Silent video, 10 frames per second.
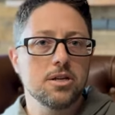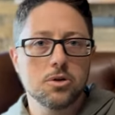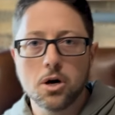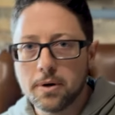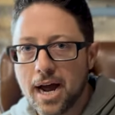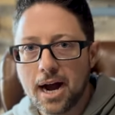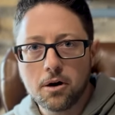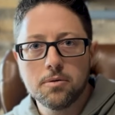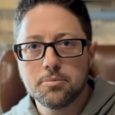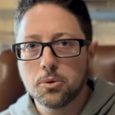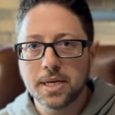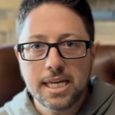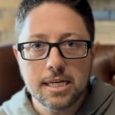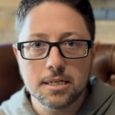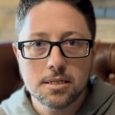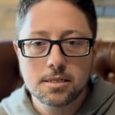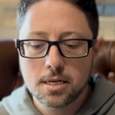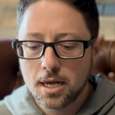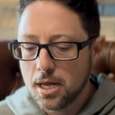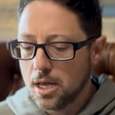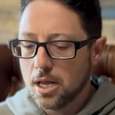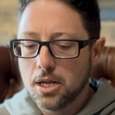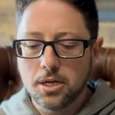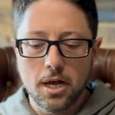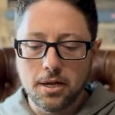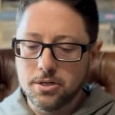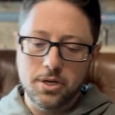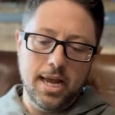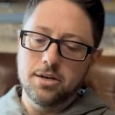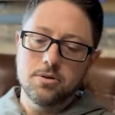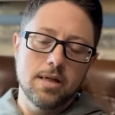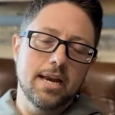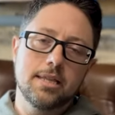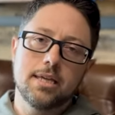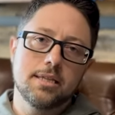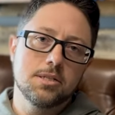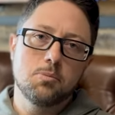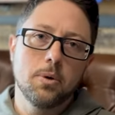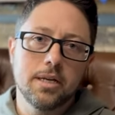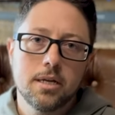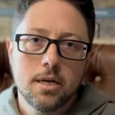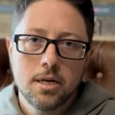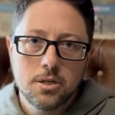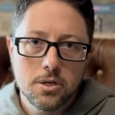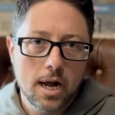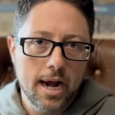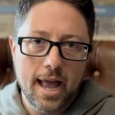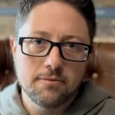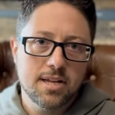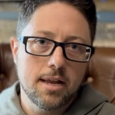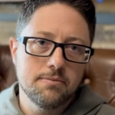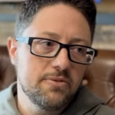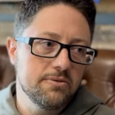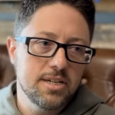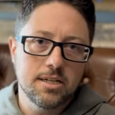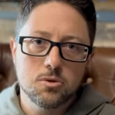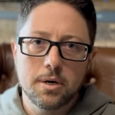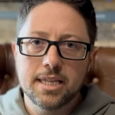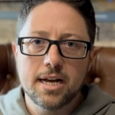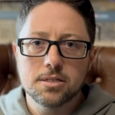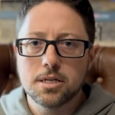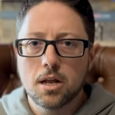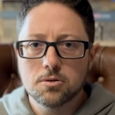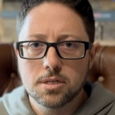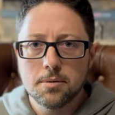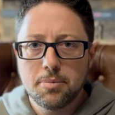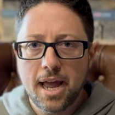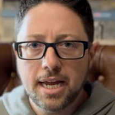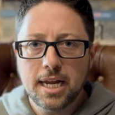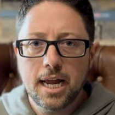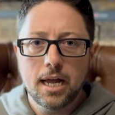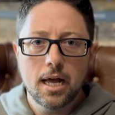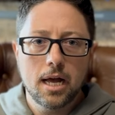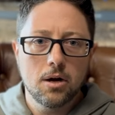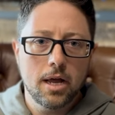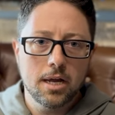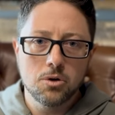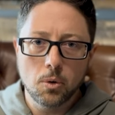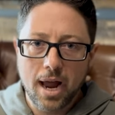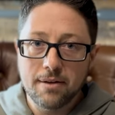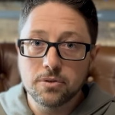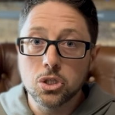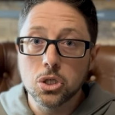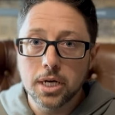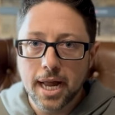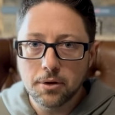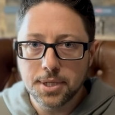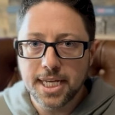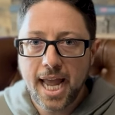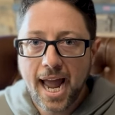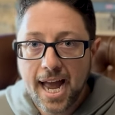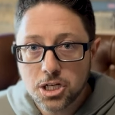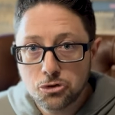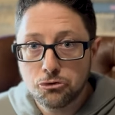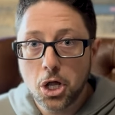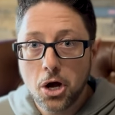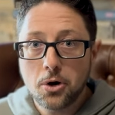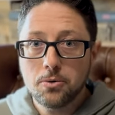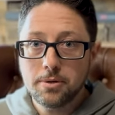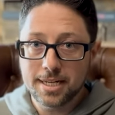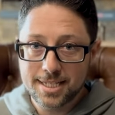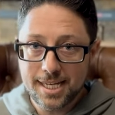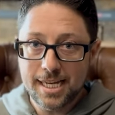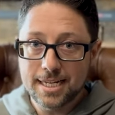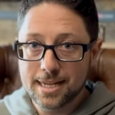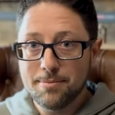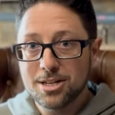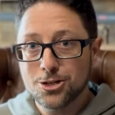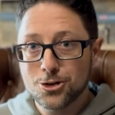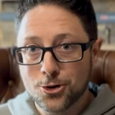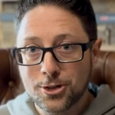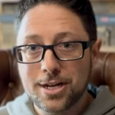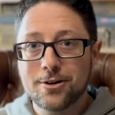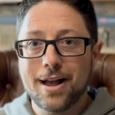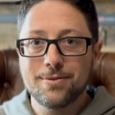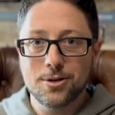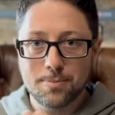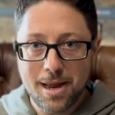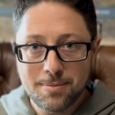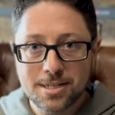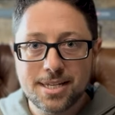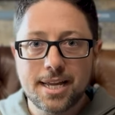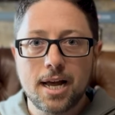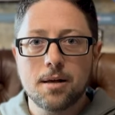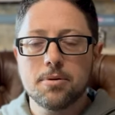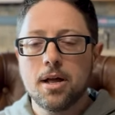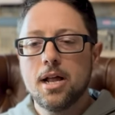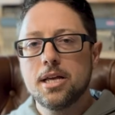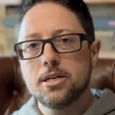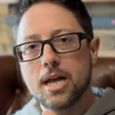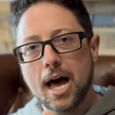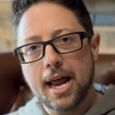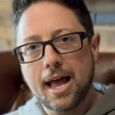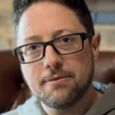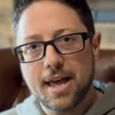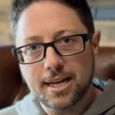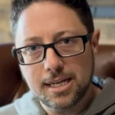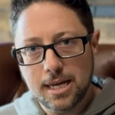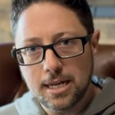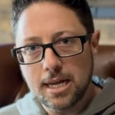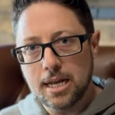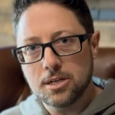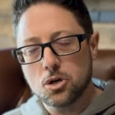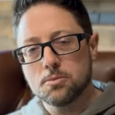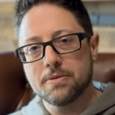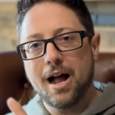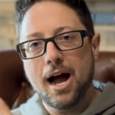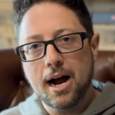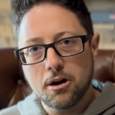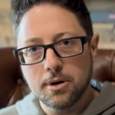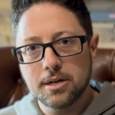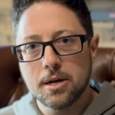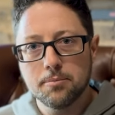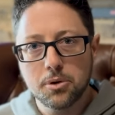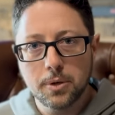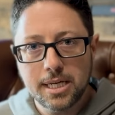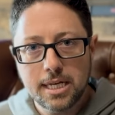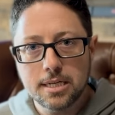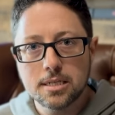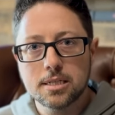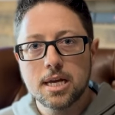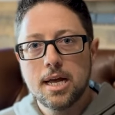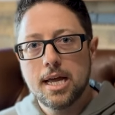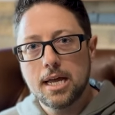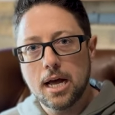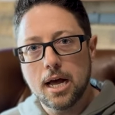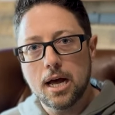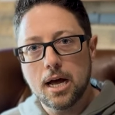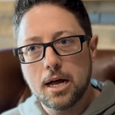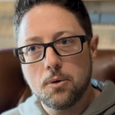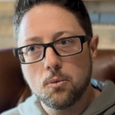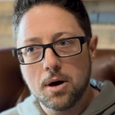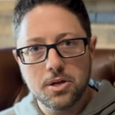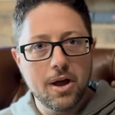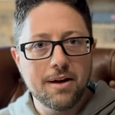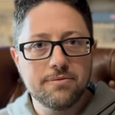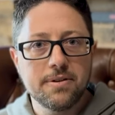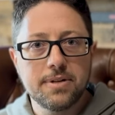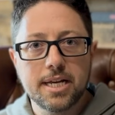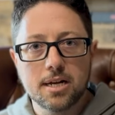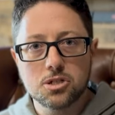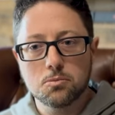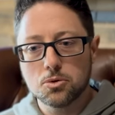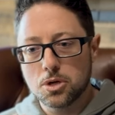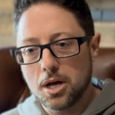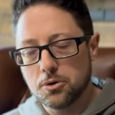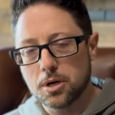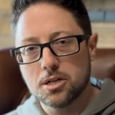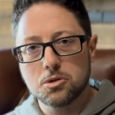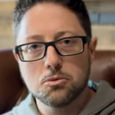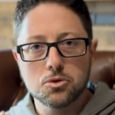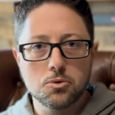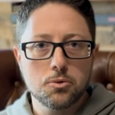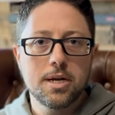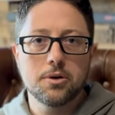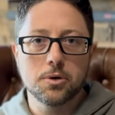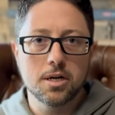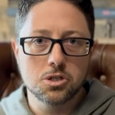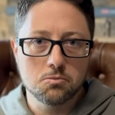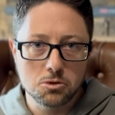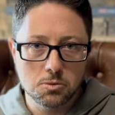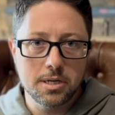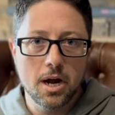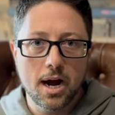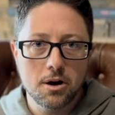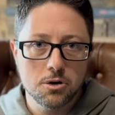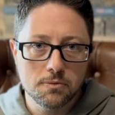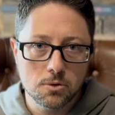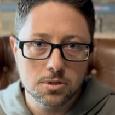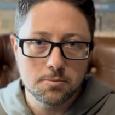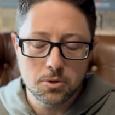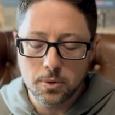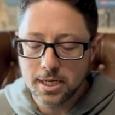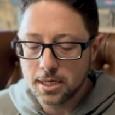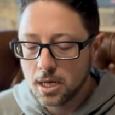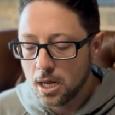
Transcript: You go and hire employees. Yeah, you can't do that at, at this point. You got to have 10, 15, $20,000 in the bank uh, and or have good, healthy cash flow. That's key, as I mentioned earlier, having your payments set up you got to have that in, in terms of hiring employees, uh, whether you have 50 customers, 100 customers, or 300 customers when you hire your first employee.